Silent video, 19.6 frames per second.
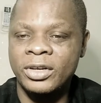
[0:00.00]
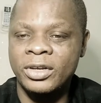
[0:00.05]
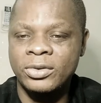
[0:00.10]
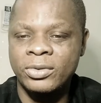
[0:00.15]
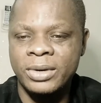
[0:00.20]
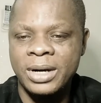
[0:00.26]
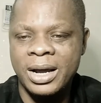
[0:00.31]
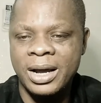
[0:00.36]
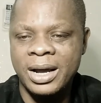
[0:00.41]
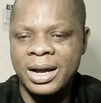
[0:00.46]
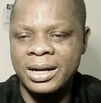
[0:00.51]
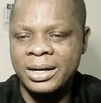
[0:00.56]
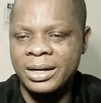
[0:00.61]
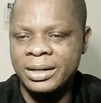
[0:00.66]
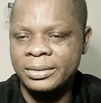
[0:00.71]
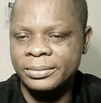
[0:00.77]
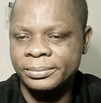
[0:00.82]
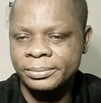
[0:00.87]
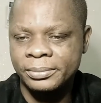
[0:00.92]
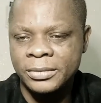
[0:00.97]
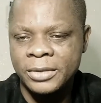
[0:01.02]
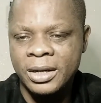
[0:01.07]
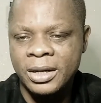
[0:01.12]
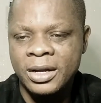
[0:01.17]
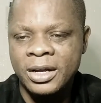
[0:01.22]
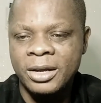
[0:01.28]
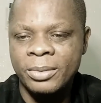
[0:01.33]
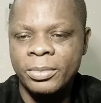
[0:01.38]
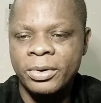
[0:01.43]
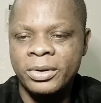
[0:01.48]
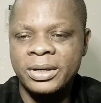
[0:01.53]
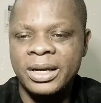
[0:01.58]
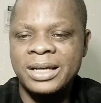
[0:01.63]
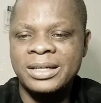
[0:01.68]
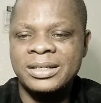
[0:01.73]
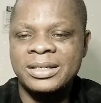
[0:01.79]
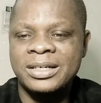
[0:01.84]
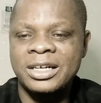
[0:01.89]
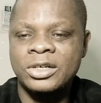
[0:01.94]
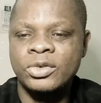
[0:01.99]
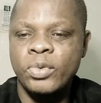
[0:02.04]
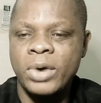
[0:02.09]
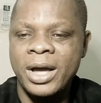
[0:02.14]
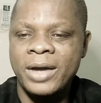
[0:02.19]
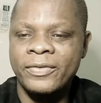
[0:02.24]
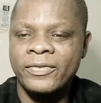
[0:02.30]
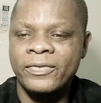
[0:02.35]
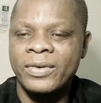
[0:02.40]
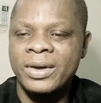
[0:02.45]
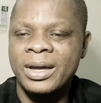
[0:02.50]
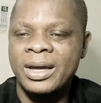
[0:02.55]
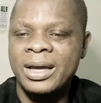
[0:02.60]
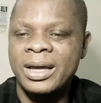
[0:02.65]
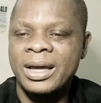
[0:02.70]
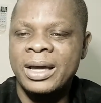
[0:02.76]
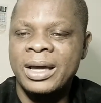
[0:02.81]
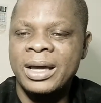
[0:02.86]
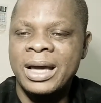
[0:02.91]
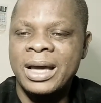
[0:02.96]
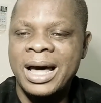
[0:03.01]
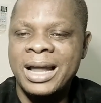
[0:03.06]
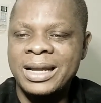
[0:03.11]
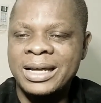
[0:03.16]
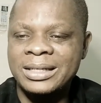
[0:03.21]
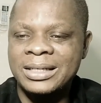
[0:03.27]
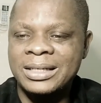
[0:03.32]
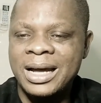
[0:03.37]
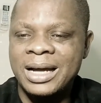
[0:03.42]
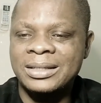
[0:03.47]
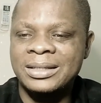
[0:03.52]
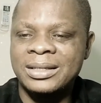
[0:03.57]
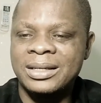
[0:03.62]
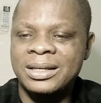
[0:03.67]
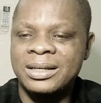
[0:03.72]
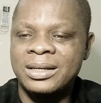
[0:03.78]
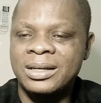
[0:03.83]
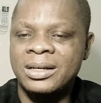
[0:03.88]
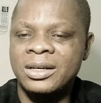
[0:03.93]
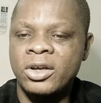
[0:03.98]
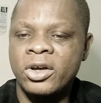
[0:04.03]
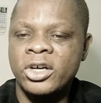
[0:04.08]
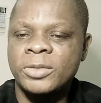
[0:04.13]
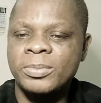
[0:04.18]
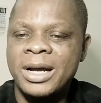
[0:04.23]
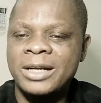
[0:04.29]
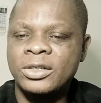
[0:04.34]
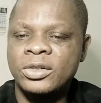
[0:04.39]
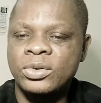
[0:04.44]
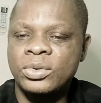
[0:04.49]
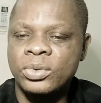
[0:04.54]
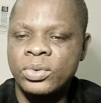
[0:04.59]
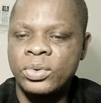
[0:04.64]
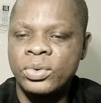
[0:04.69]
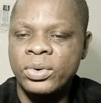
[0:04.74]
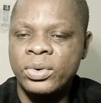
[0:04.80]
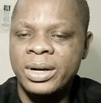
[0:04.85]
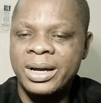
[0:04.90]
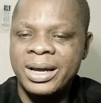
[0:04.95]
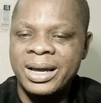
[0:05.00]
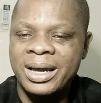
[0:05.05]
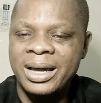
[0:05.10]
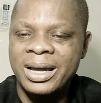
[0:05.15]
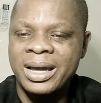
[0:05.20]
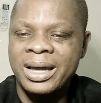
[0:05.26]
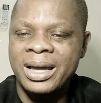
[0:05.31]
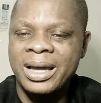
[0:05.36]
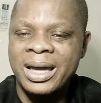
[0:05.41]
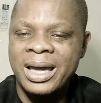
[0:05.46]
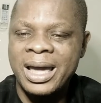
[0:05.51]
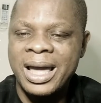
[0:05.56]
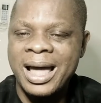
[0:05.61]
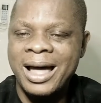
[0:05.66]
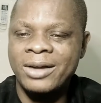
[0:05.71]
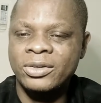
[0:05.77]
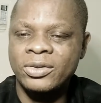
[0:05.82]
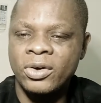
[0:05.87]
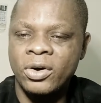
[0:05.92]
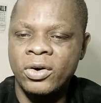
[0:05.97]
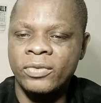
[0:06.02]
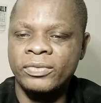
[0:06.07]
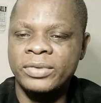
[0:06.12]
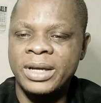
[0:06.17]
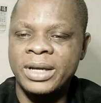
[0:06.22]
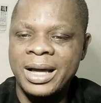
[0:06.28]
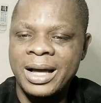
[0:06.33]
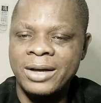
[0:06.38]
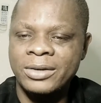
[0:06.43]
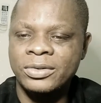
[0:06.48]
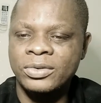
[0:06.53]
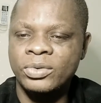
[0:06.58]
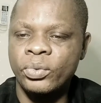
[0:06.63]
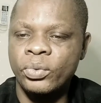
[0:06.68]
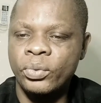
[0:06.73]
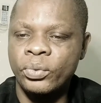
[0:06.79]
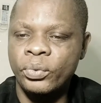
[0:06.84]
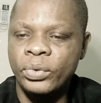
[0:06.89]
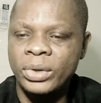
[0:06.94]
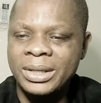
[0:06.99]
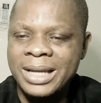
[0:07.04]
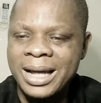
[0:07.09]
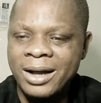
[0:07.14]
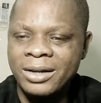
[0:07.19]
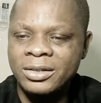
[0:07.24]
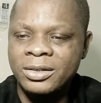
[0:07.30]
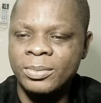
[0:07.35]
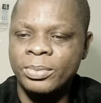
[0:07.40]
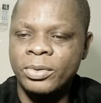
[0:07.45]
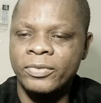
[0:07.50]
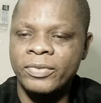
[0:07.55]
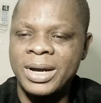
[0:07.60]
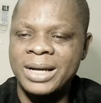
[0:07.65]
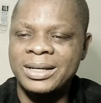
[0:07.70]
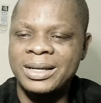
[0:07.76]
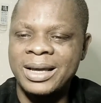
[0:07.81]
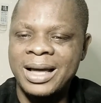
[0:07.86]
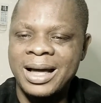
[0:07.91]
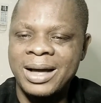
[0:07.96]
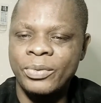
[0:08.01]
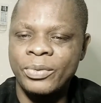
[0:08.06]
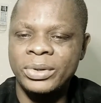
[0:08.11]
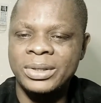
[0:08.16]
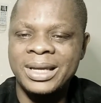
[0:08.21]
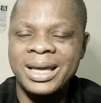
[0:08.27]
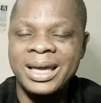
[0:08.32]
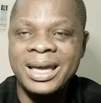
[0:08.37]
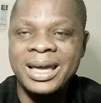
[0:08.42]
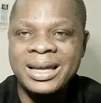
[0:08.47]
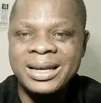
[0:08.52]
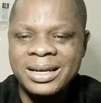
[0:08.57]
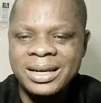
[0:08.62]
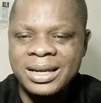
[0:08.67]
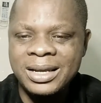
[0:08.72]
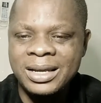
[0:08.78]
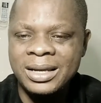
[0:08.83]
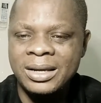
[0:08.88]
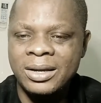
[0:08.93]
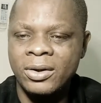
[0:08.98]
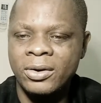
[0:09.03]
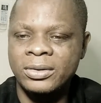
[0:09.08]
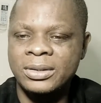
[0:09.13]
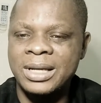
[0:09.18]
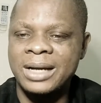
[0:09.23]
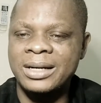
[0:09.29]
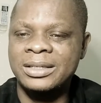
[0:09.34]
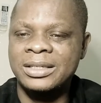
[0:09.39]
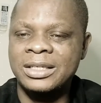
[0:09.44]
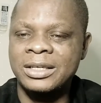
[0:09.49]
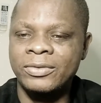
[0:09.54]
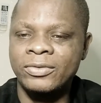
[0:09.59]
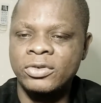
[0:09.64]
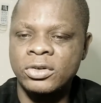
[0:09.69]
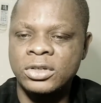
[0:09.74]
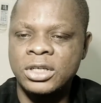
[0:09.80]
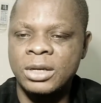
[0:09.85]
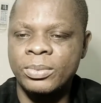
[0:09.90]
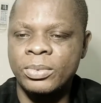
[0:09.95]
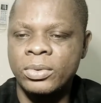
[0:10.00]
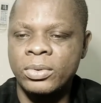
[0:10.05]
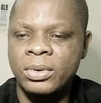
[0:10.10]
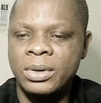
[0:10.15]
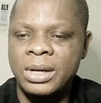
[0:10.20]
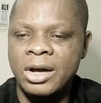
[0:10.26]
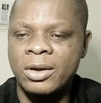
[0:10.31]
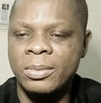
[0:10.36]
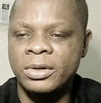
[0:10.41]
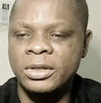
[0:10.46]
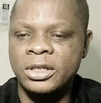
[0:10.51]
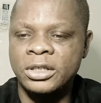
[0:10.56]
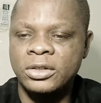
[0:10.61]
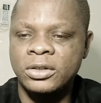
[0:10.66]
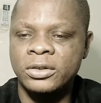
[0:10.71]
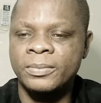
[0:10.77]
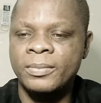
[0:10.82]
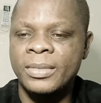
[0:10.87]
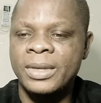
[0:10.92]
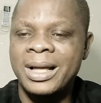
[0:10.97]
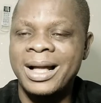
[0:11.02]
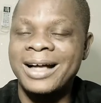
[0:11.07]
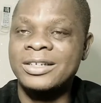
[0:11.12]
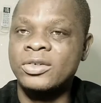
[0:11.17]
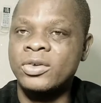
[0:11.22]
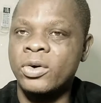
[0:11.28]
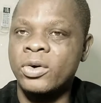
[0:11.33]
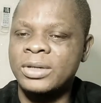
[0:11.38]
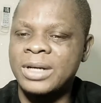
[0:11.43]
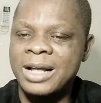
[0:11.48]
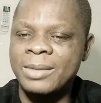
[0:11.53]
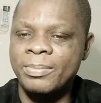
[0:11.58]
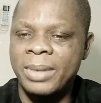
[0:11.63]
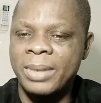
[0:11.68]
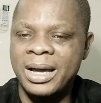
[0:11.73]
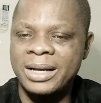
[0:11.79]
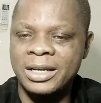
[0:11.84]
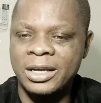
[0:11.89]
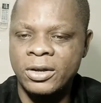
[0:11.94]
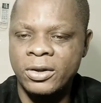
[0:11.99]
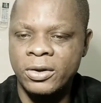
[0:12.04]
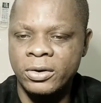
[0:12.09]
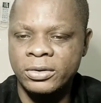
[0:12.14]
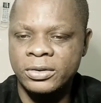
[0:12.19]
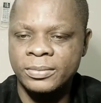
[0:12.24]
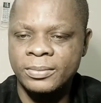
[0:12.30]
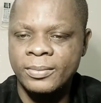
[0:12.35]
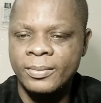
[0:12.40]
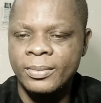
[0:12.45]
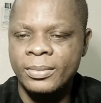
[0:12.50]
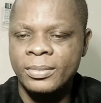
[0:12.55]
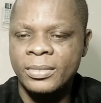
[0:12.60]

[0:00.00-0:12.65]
Victoria Island. But the estranged wife alleged that the husband threw her out of the house without providing her with any alternative suitable accommodation as ordered by the court.